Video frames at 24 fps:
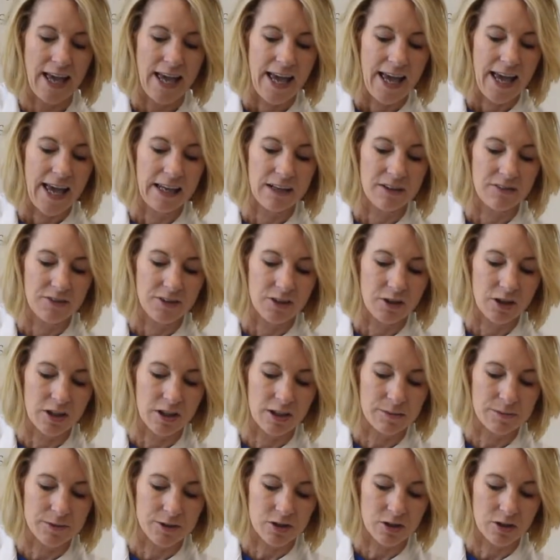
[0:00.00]
And if you
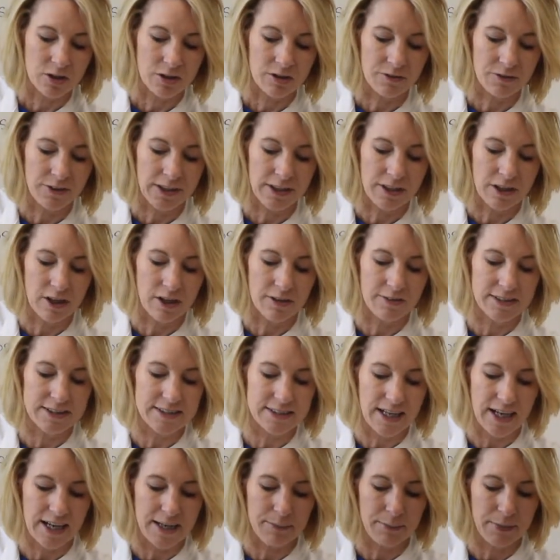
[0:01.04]
can observe here on this
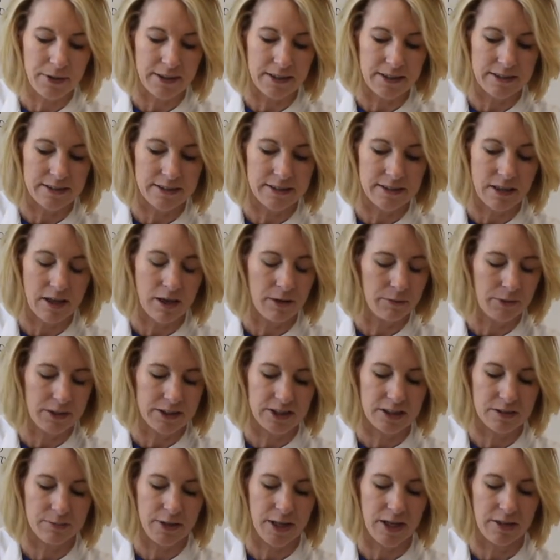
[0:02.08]
eyepiece, on
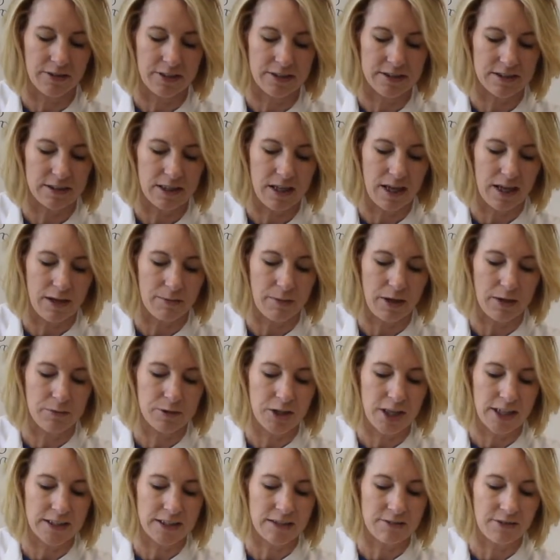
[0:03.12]
this
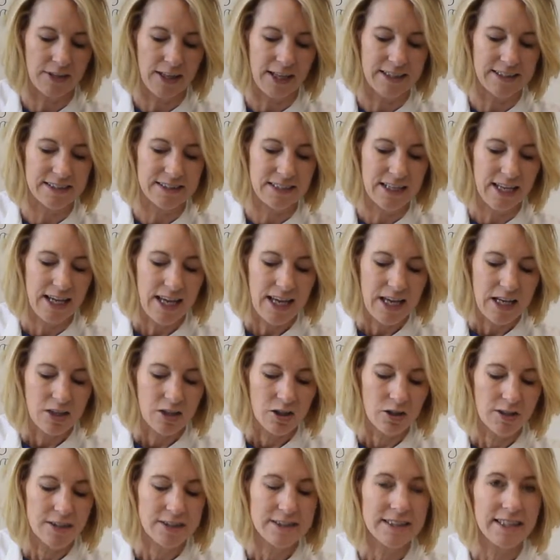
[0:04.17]
objective lens,
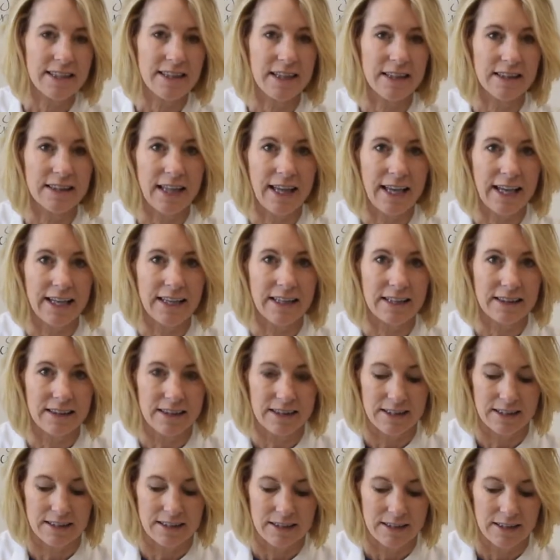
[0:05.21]
you can see the length
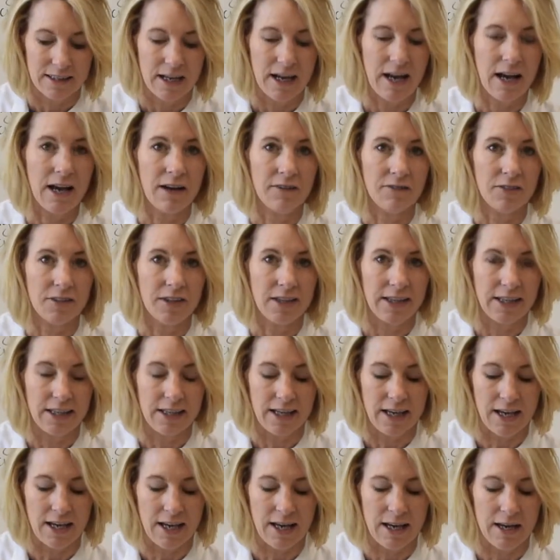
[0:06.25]
of
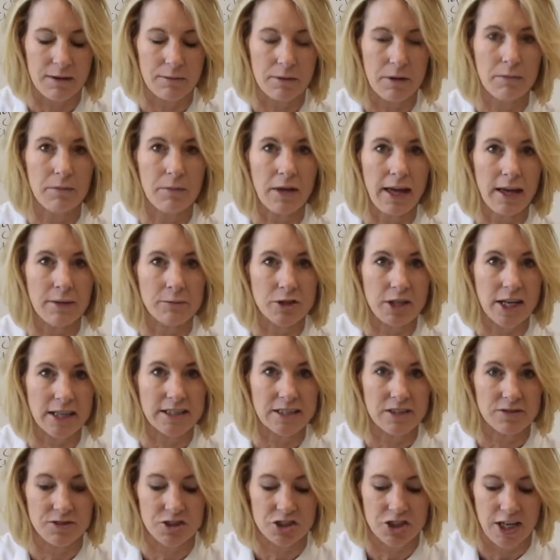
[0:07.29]
the
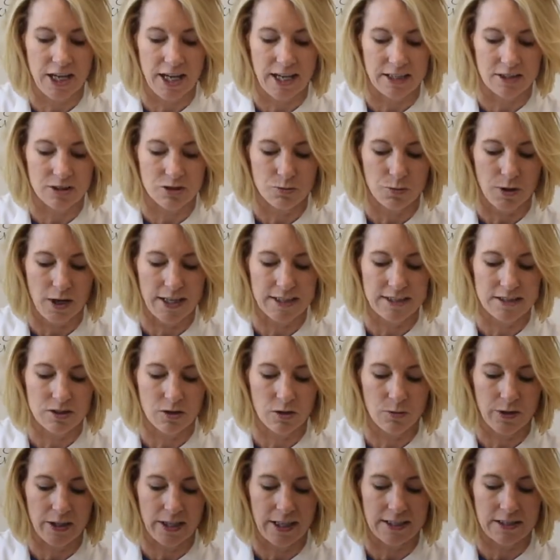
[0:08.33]
objectives change, right?
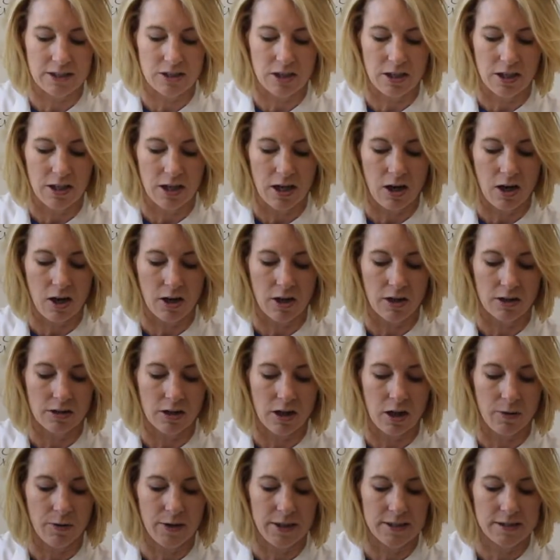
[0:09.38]
So we get our
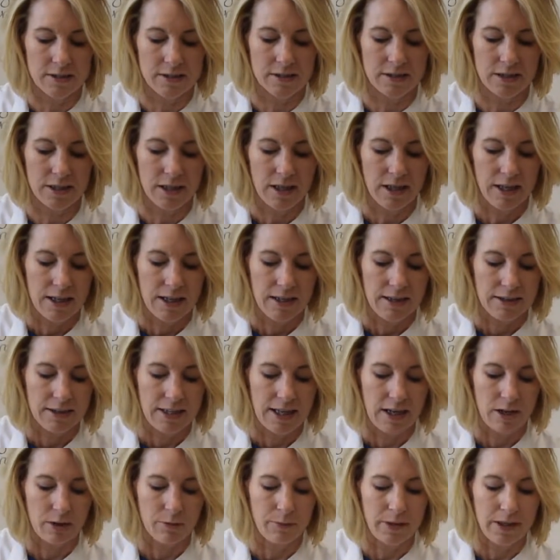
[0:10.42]
lowest,
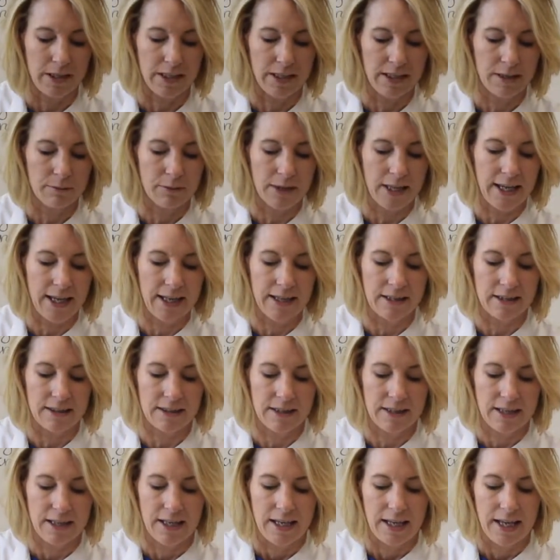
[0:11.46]
then our medium length,
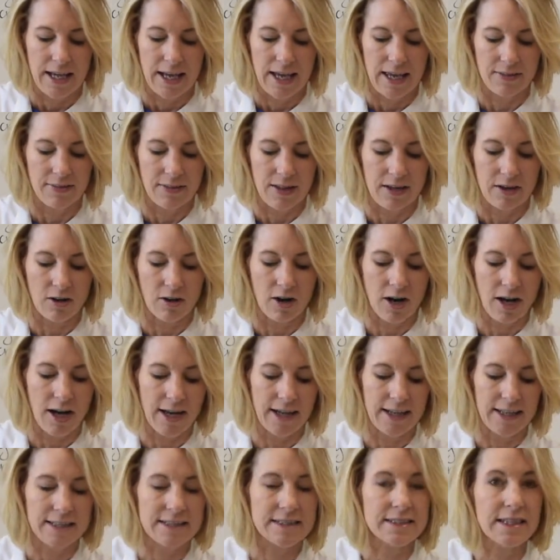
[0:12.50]
and then our
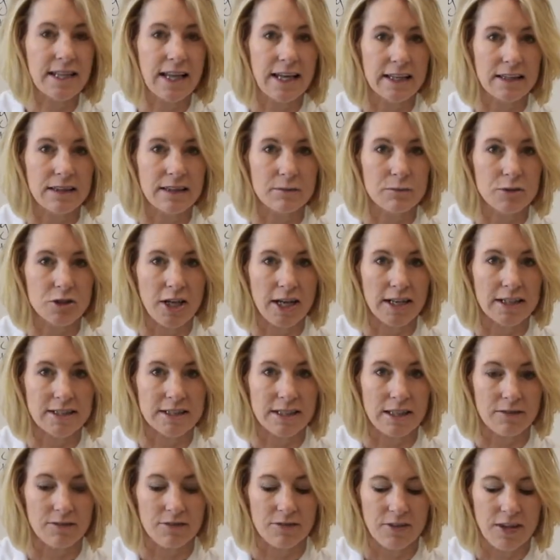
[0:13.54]
highest length
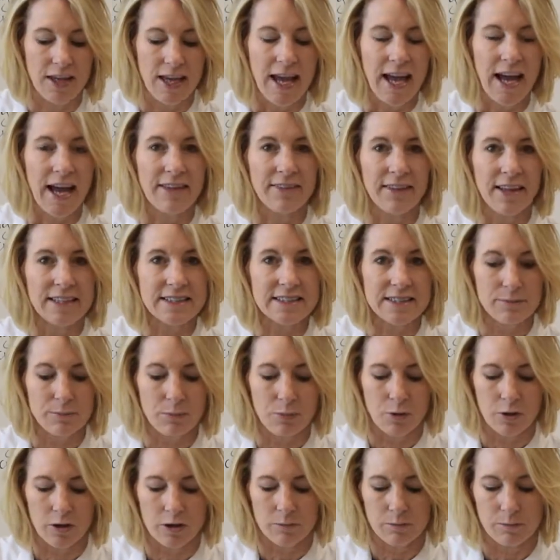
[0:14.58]
objective. And that's
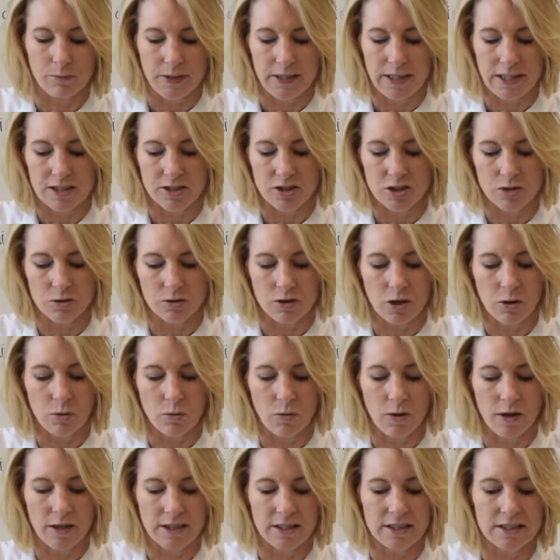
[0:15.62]
important because you
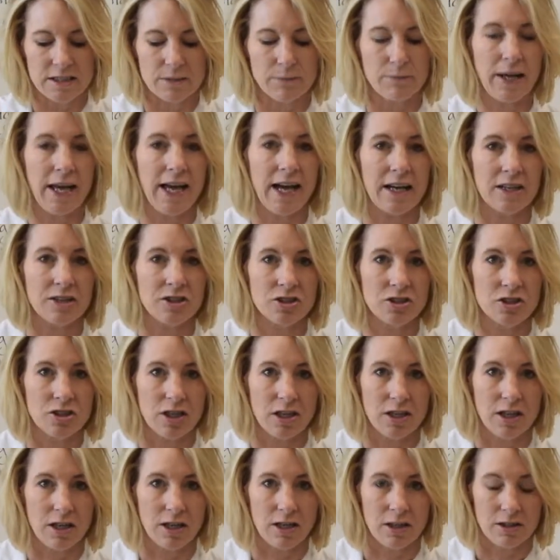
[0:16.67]
don't want to smash
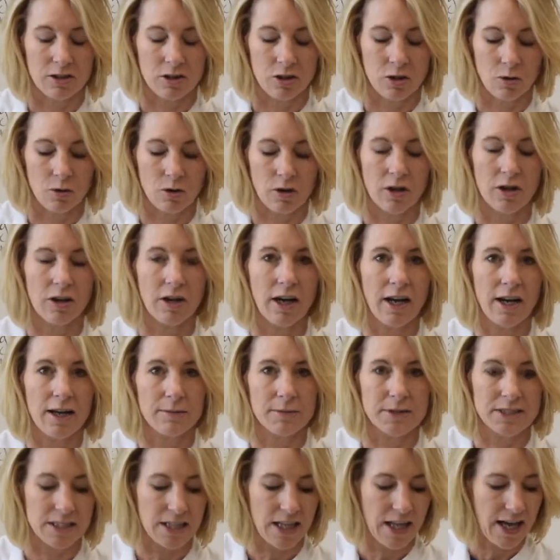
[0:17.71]
your
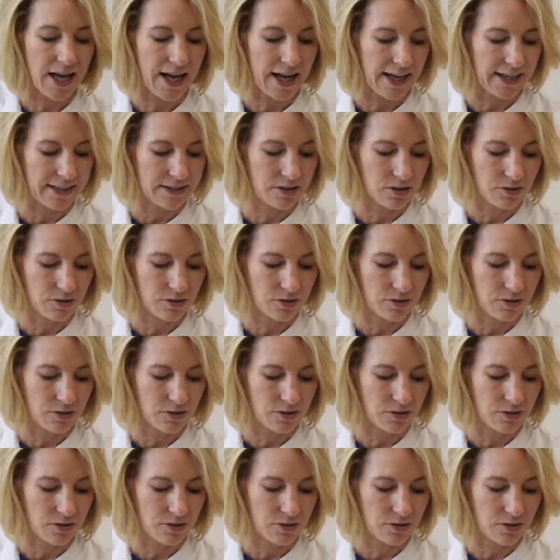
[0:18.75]
slide.